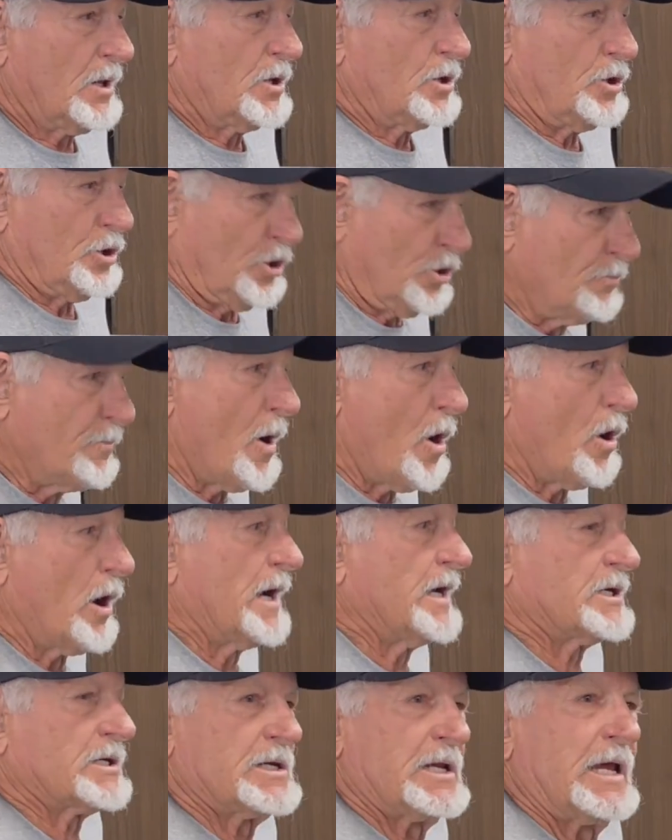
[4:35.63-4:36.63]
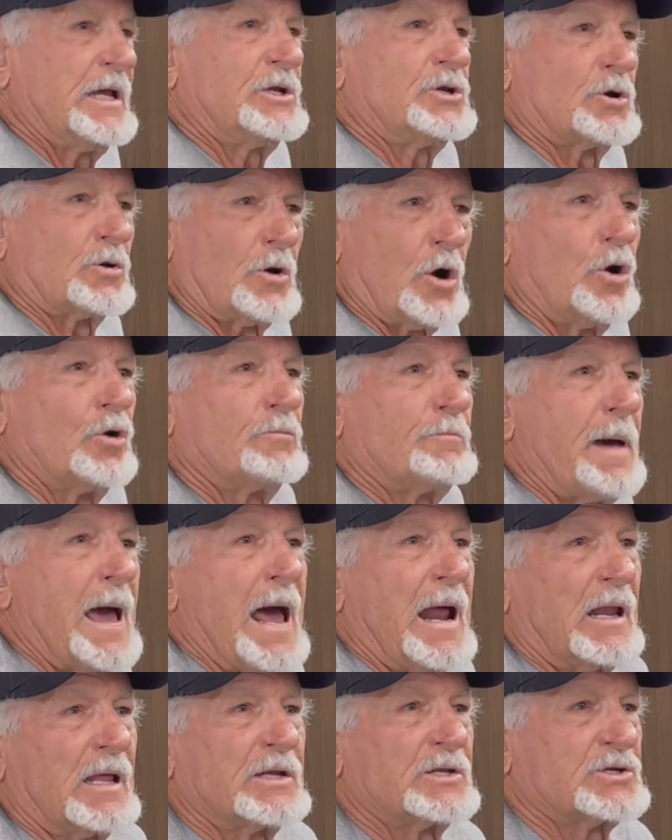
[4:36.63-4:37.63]
you boys need your own
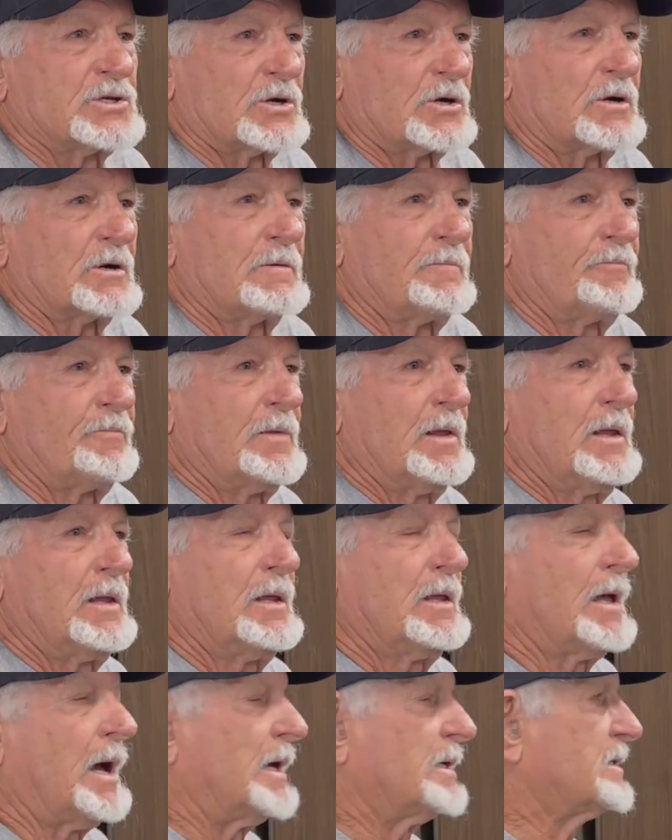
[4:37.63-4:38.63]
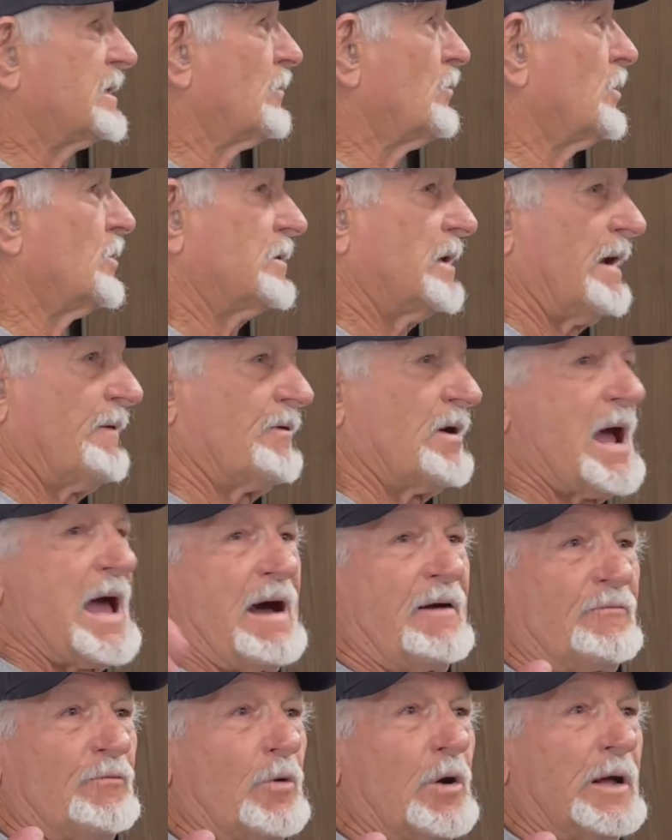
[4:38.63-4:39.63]
balancer. I said, we'll never
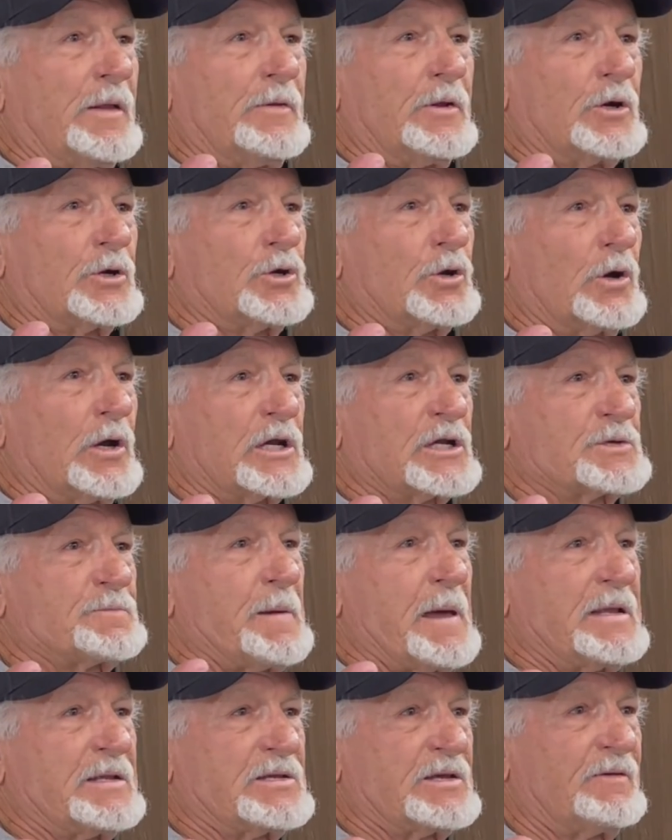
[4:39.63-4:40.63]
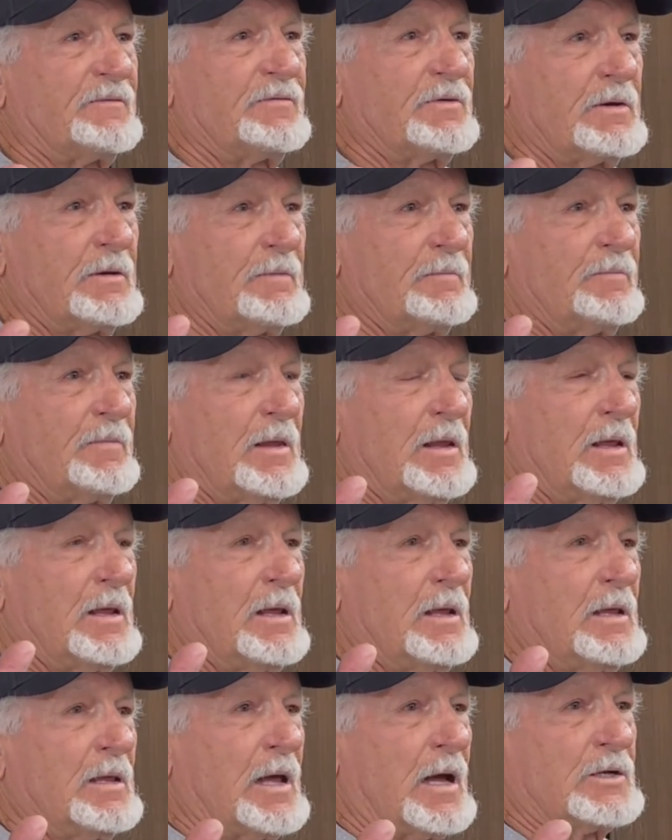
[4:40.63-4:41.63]
have one, they're too expensive.
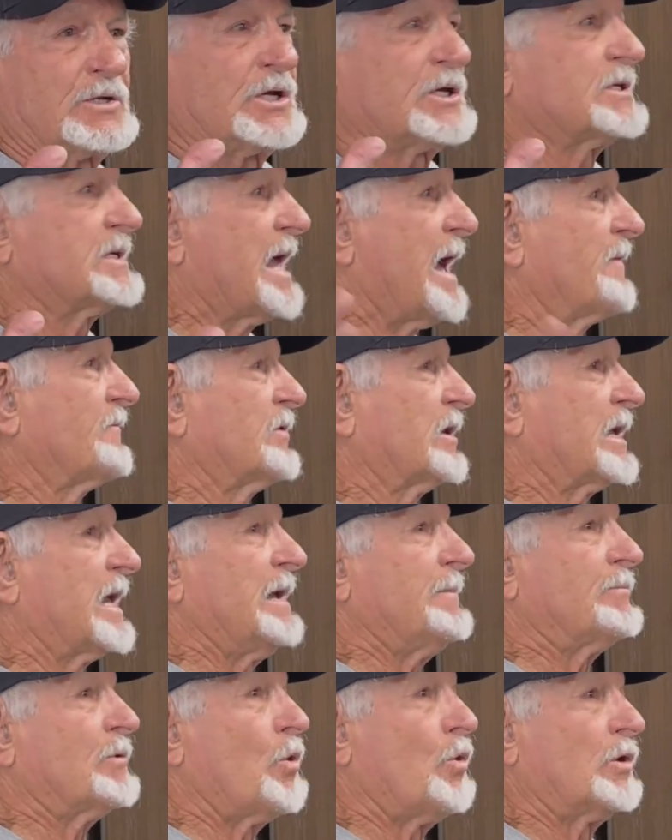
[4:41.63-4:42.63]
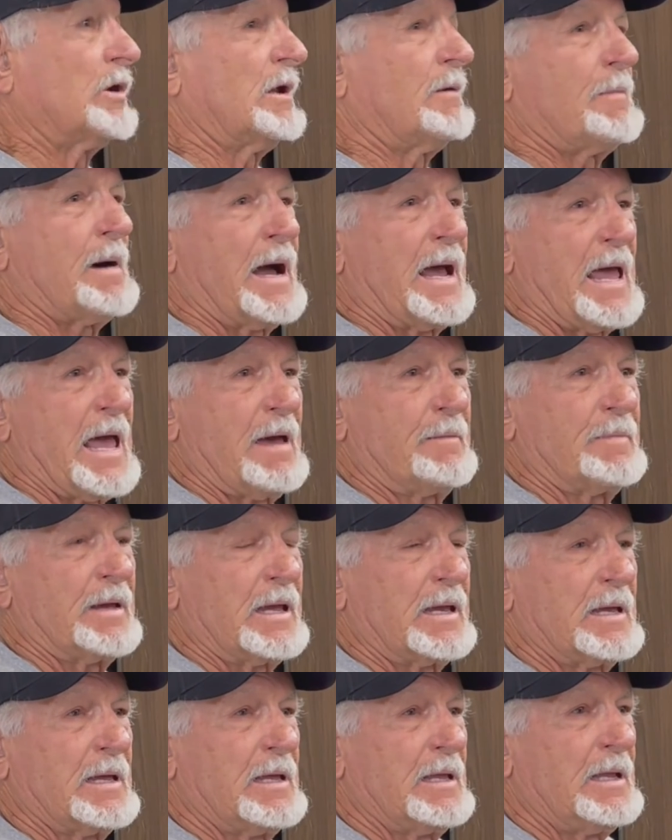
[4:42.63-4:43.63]
I just have to keep going to
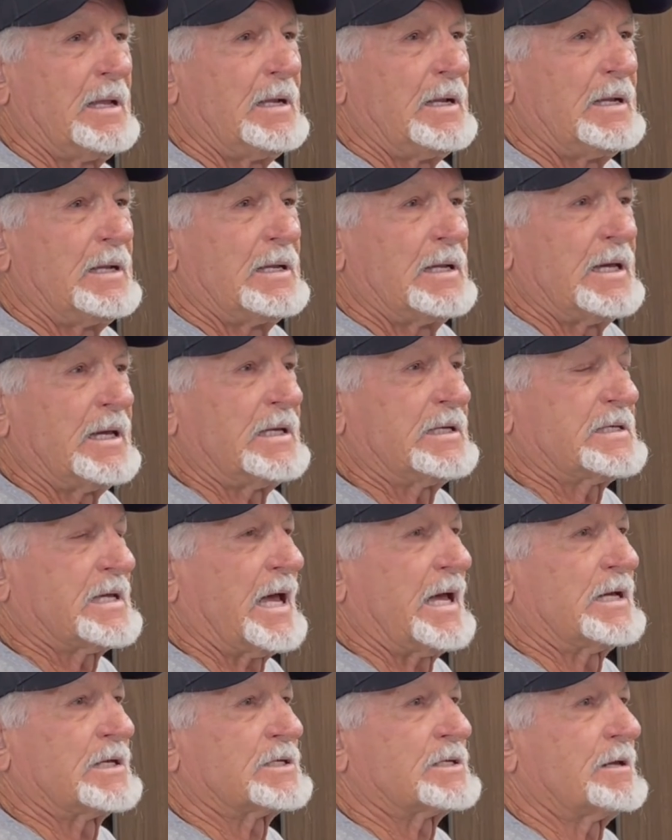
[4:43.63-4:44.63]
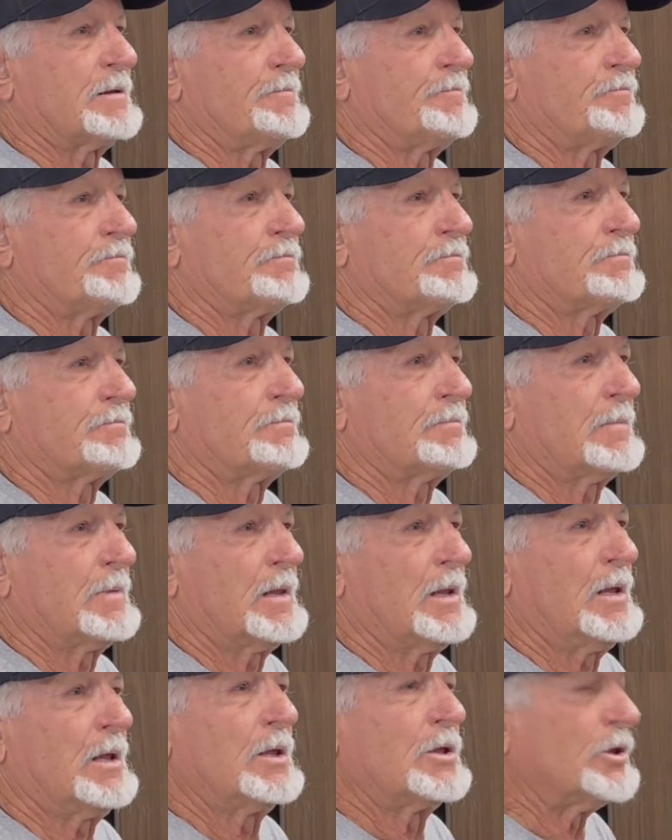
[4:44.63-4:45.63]
Miami. He says,
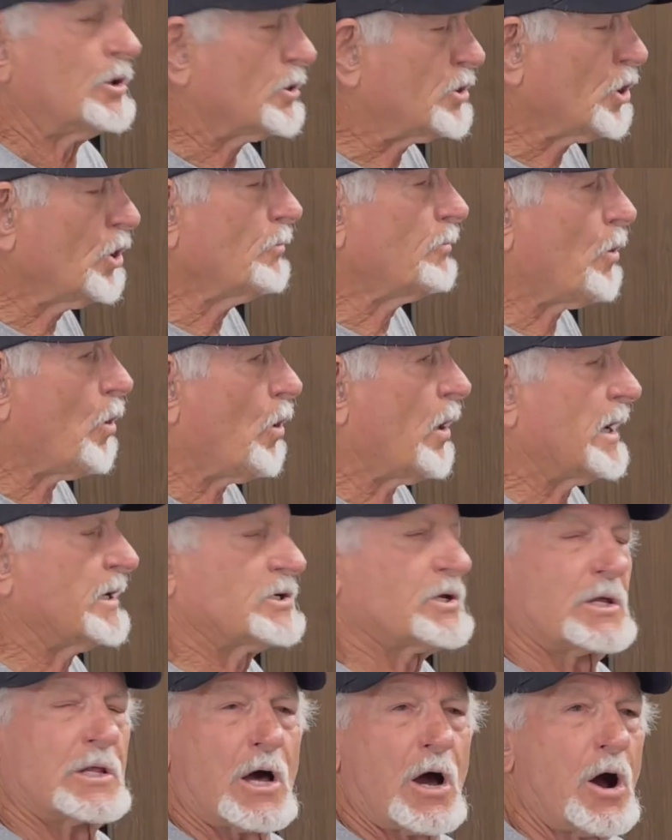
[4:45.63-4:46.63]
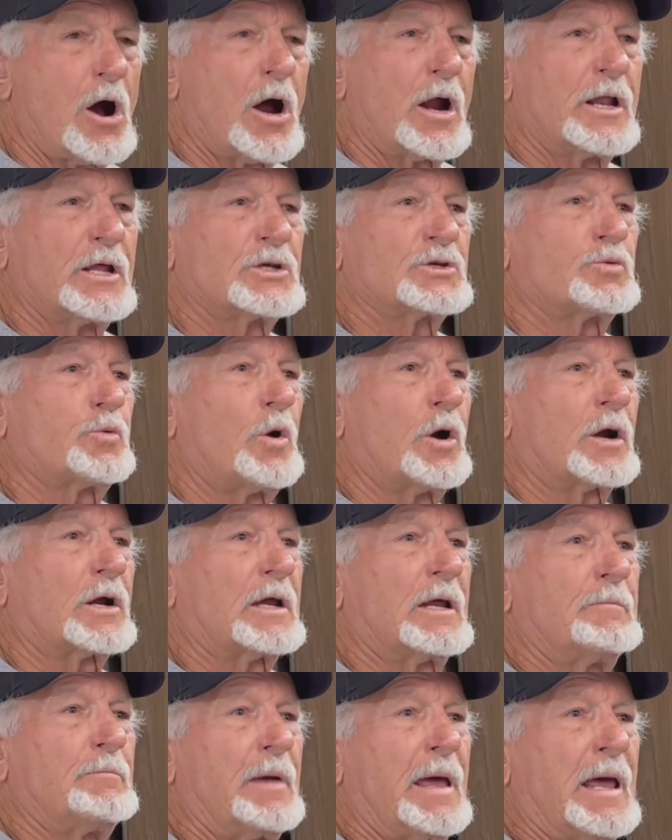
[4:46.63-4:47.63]
you two boys are the hardest
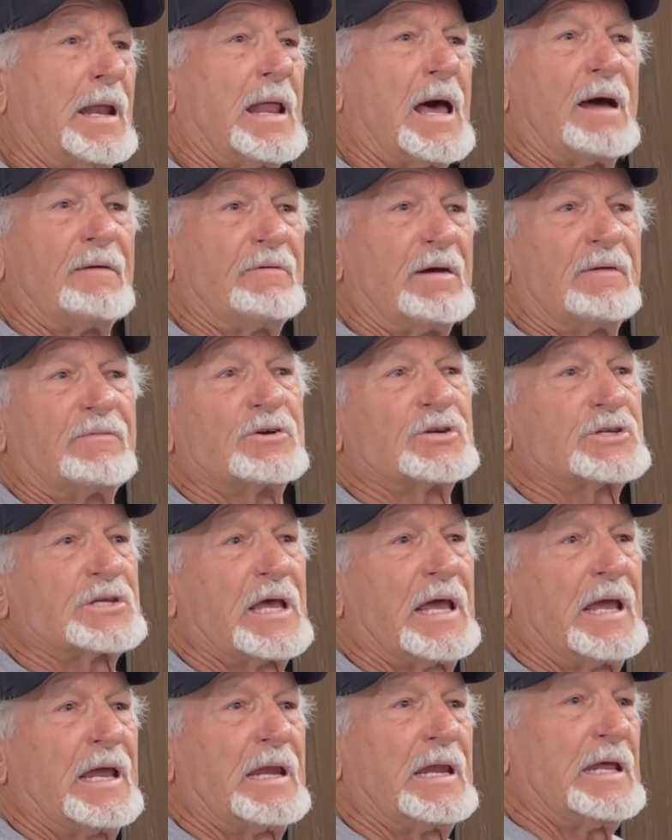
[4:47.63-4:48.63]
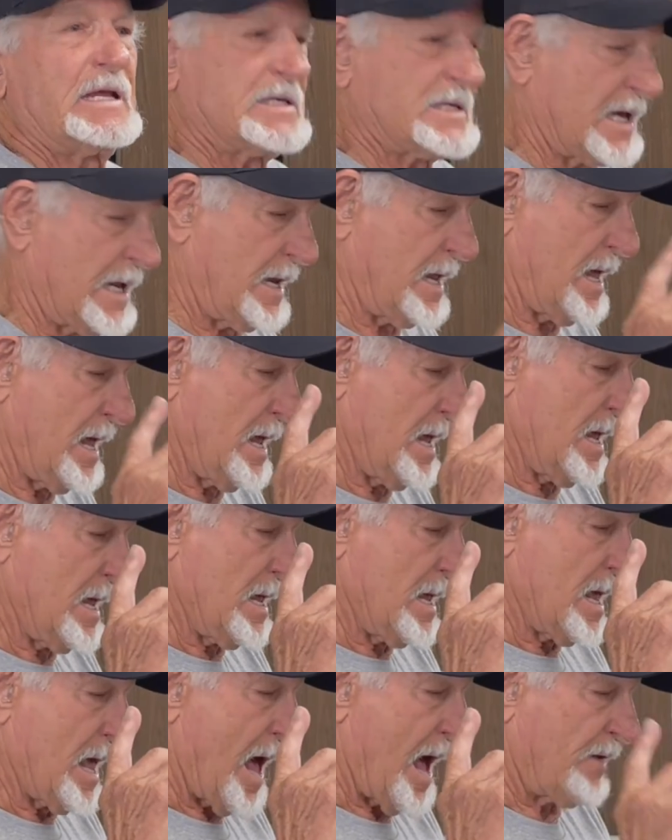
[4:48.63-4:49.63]
working men I've ever seen. He said,
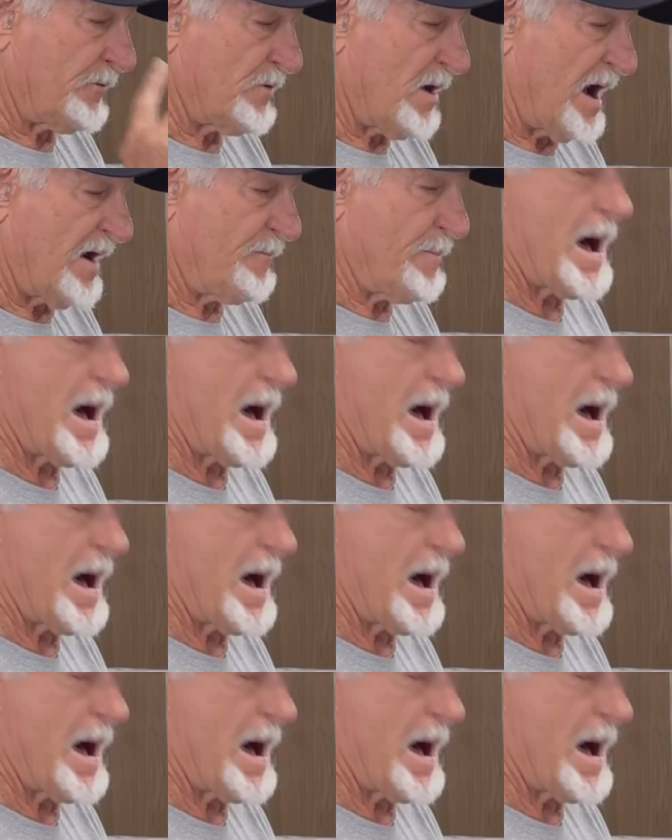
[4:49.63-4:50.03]
I drive